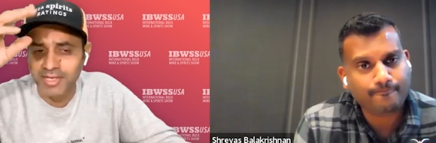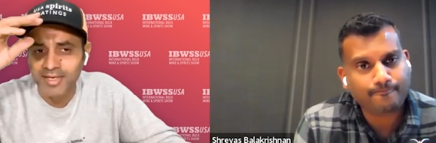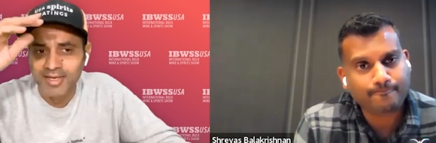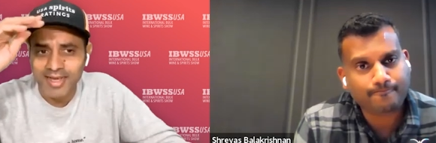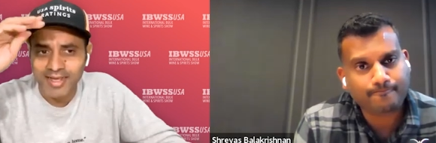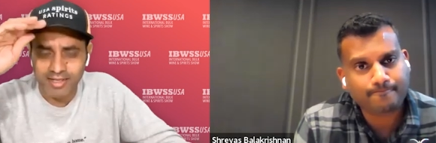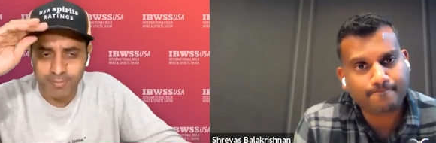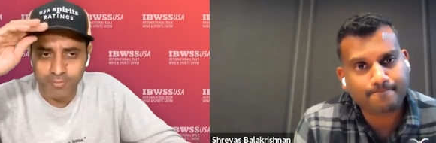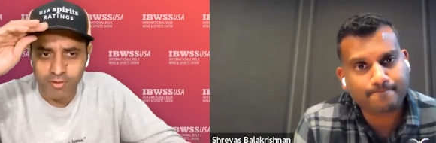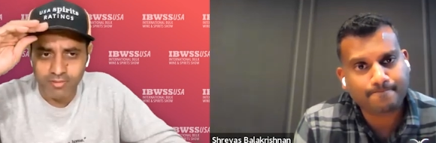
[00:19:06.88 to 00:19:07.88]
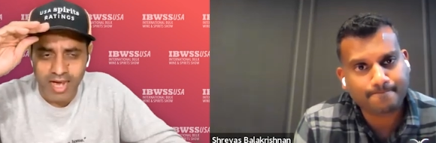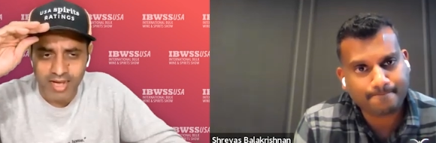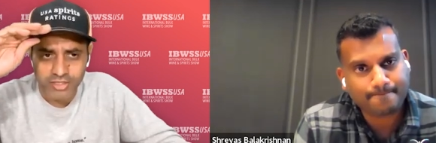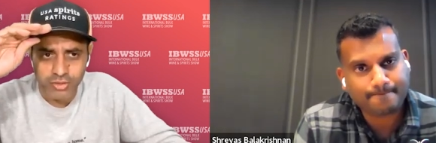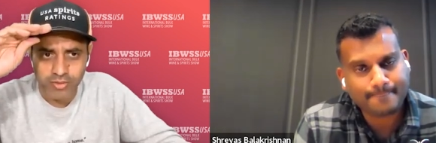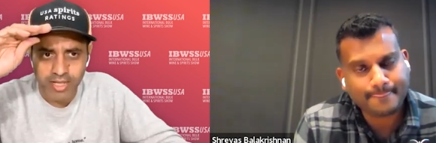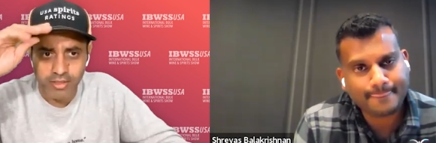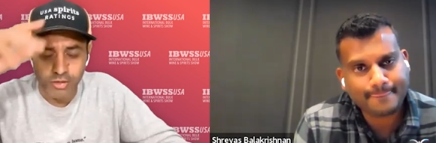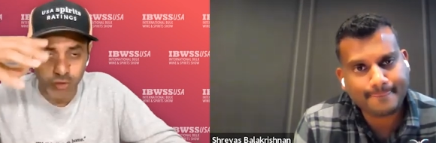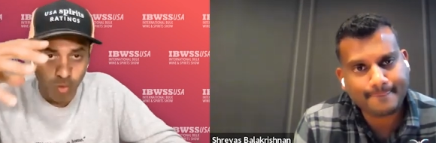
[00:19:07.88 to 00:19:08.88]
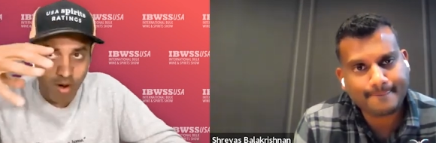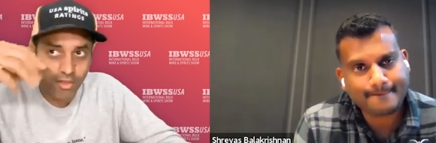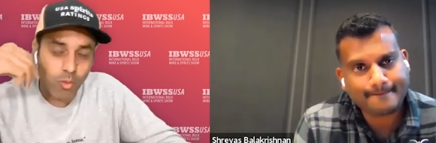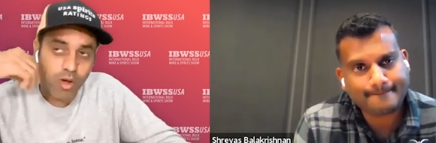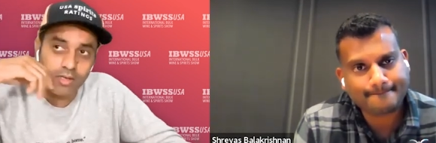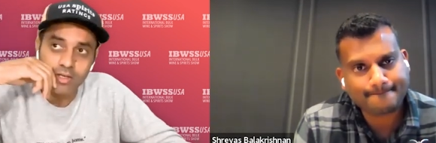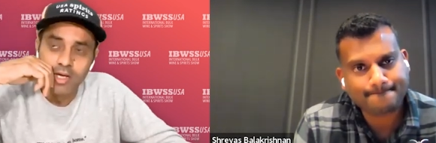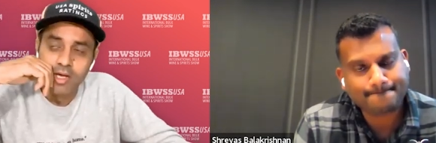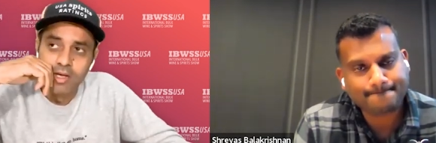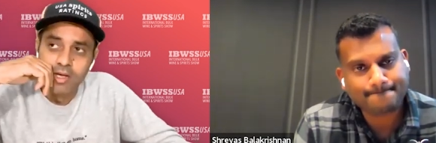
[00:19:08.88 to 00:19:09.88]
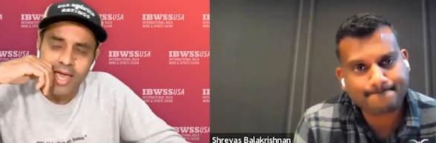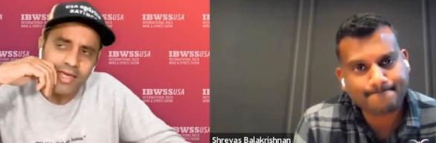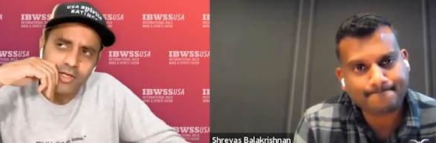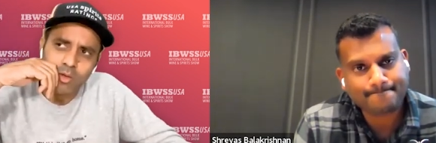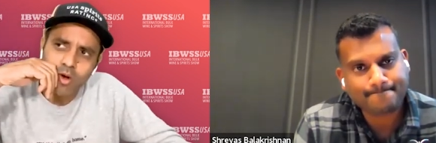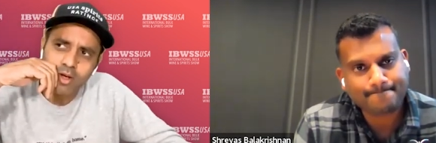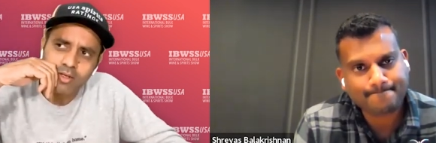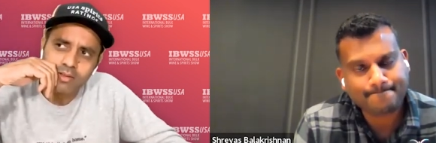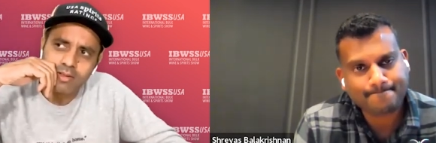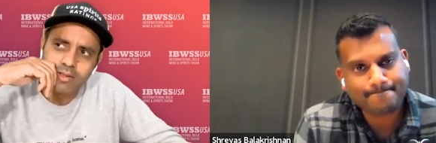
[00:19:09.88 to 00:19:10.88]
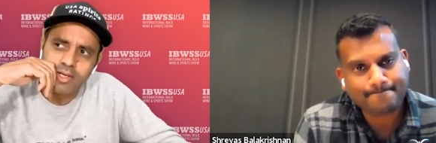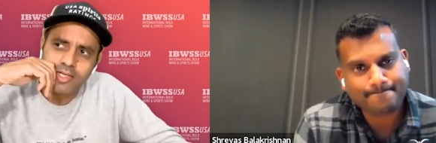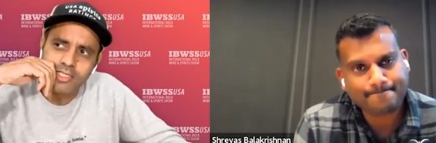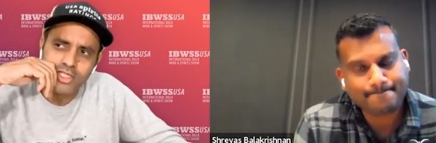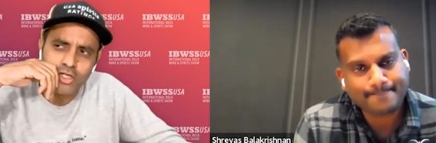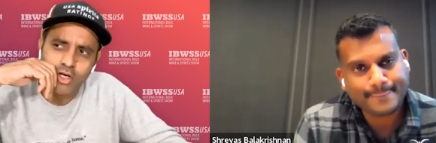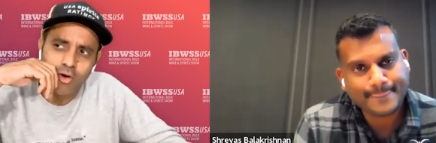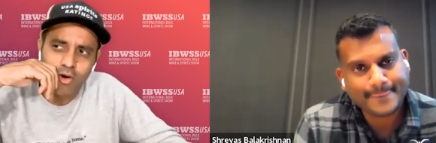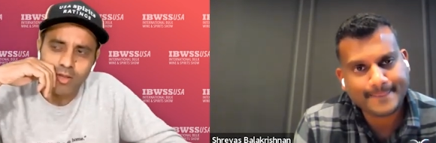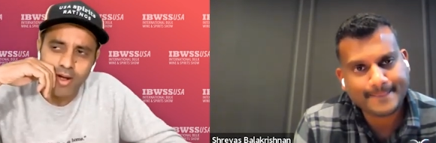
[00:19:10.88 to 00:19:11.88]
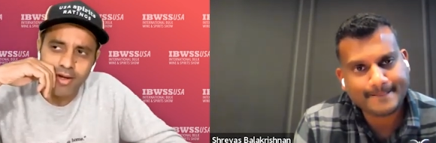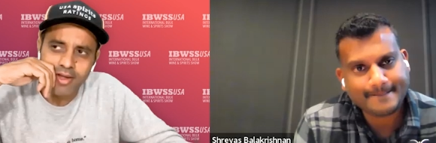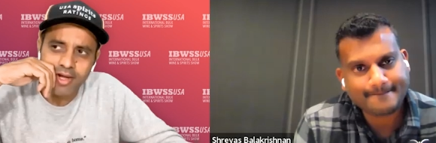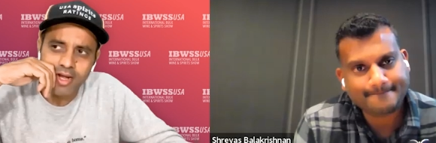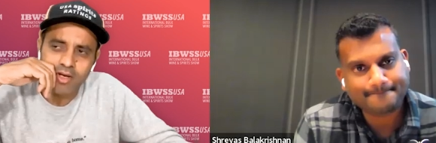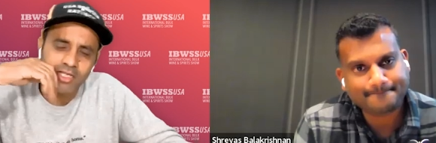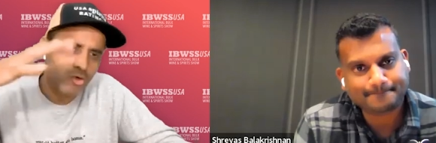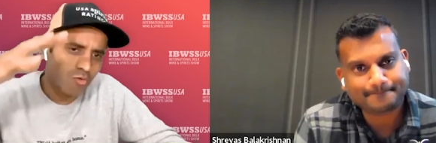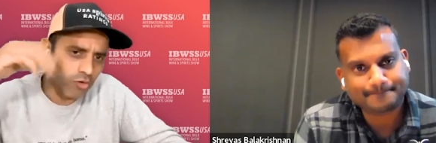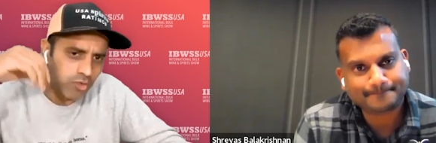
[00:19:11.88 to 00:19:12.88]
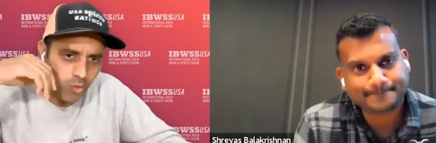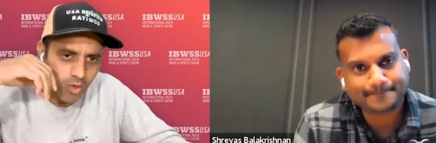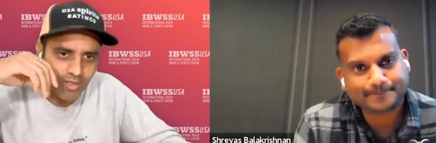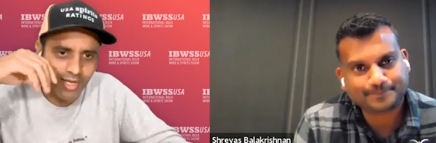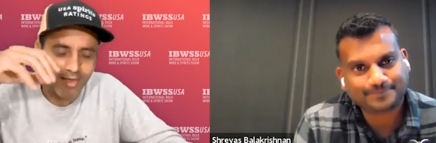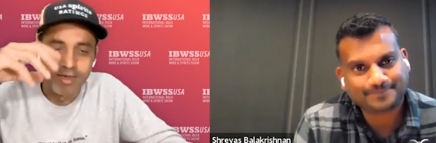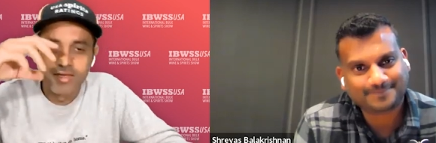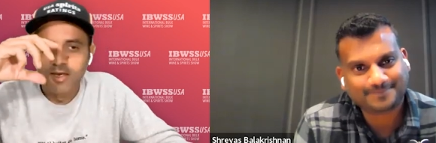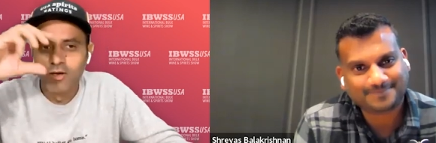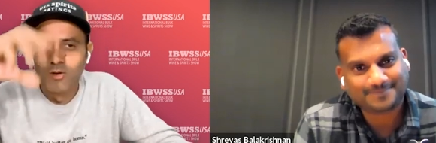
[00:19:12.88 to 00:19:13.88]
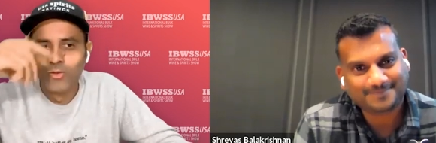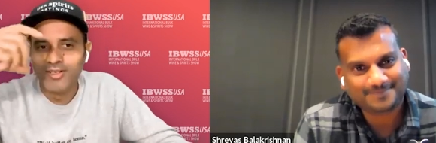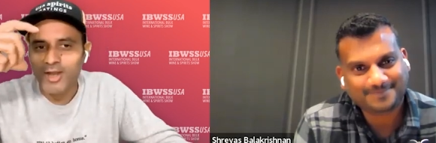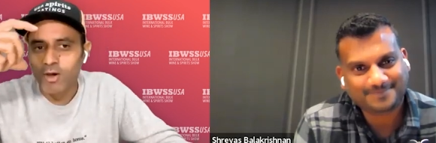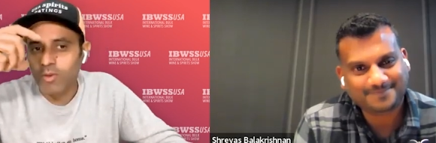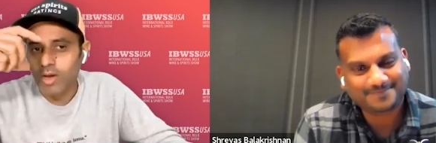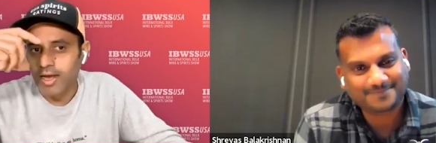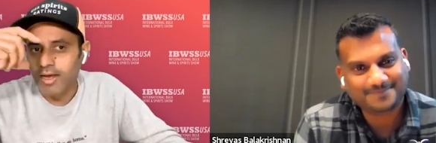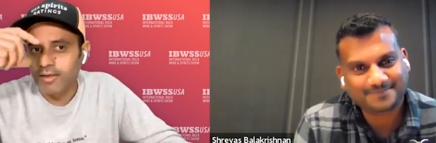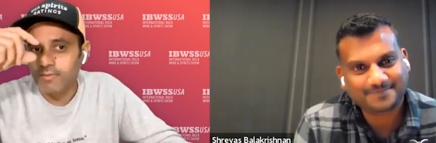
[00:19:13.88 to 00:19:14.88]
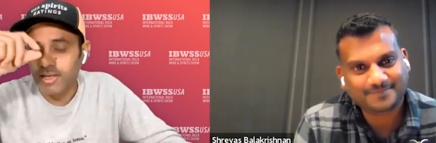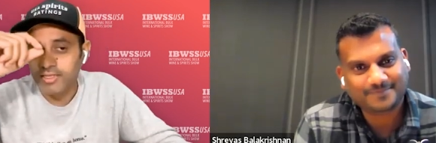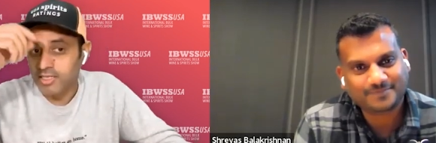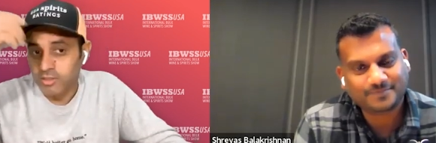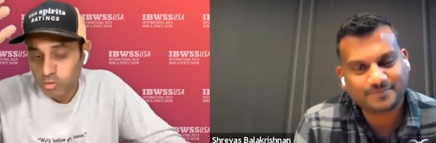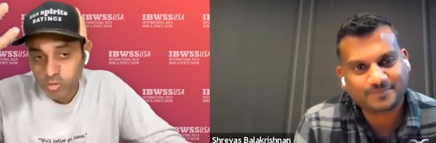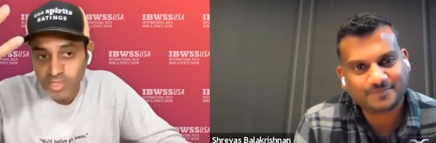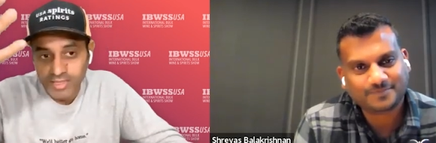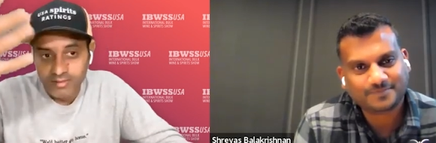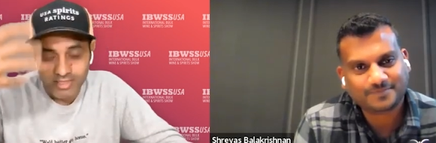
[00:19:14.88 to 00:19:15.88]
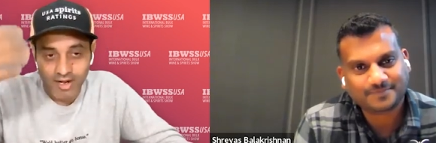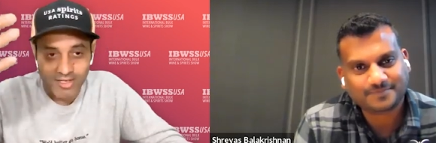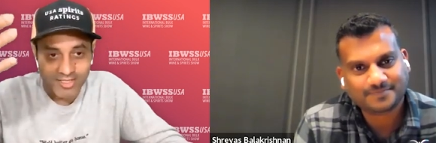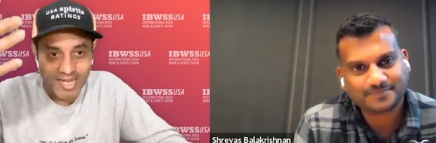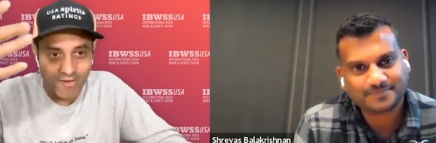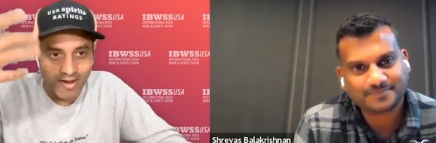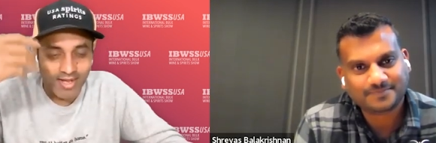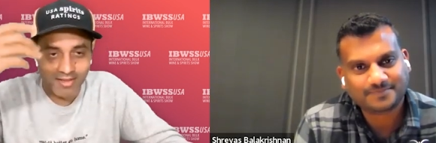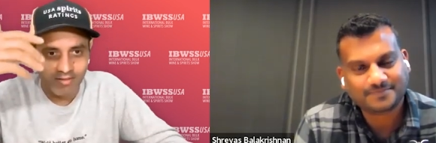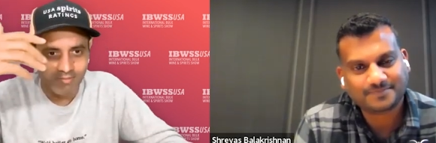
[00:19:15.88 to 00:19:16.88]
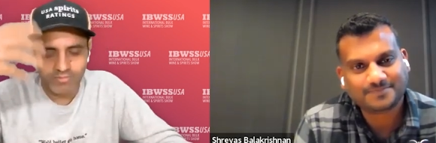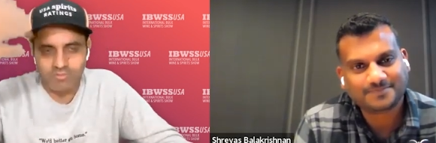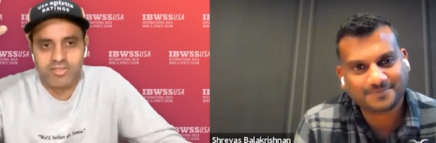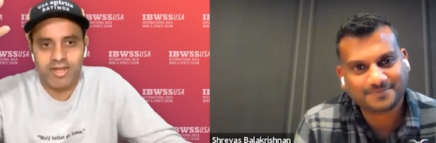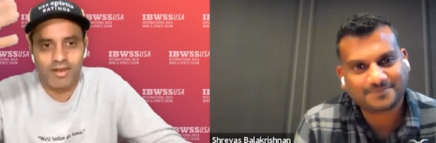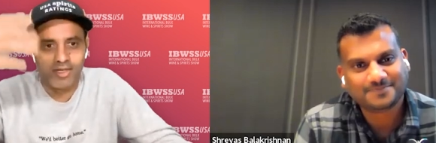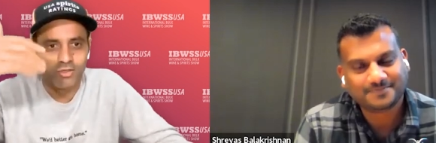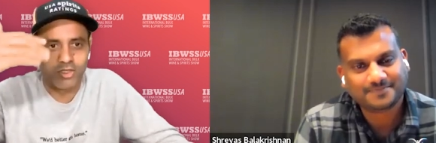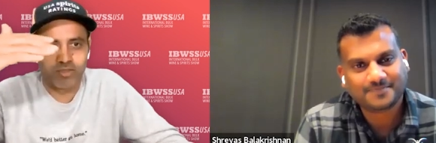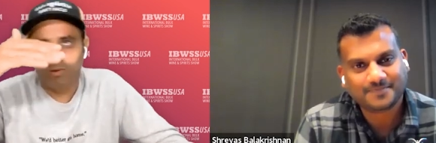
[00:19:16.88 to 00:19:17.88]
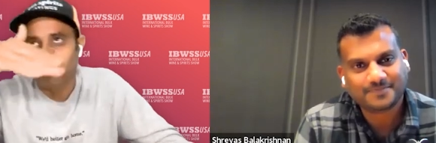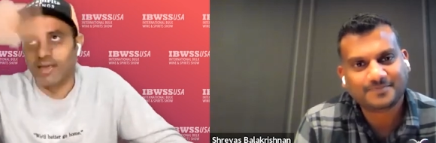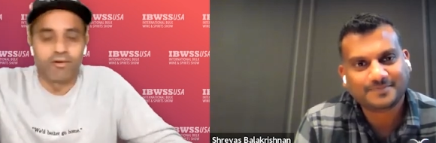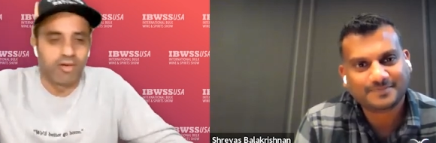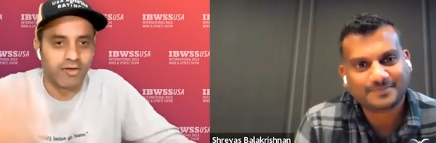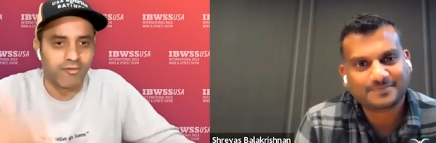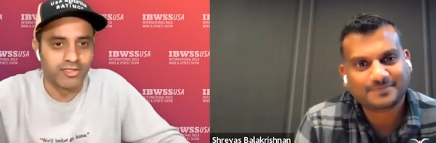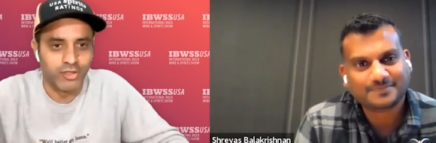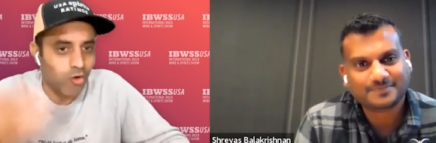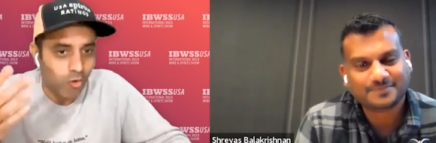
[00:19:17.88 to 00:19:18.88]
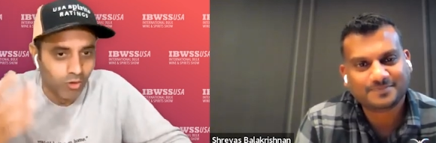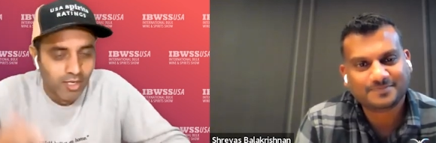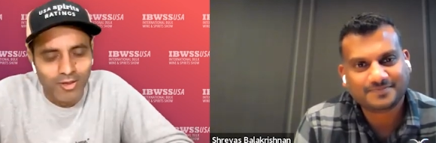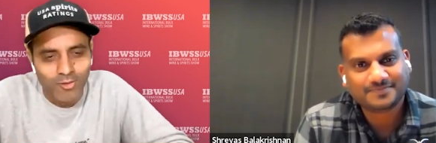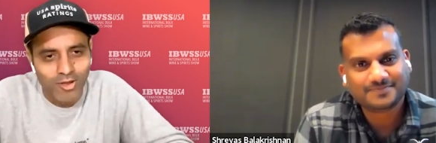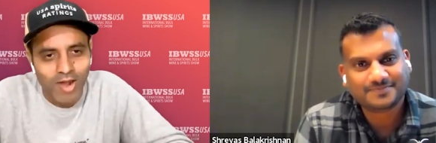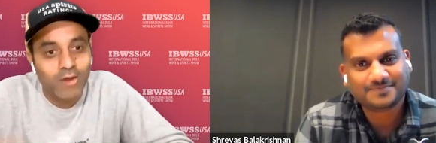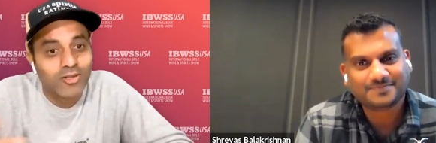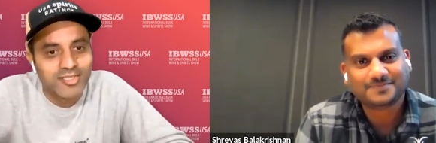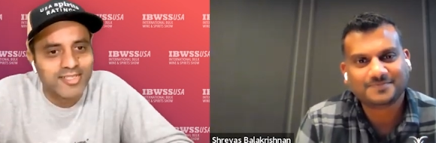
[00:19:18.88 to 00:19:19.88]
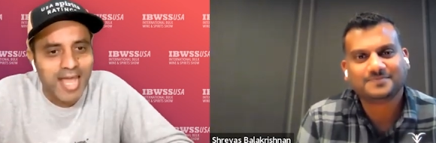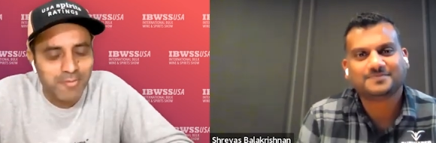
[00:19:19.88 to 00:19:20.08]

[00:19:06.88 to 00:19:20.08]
Speaker 1: me uh, ask you that. You are the one. Hey, you know what? uh, it's just not North America. Now let's go for the world. Like who, you know, uh, it's, it's usually starts there, right? Like suddenly you just increase your goal. You know, how does this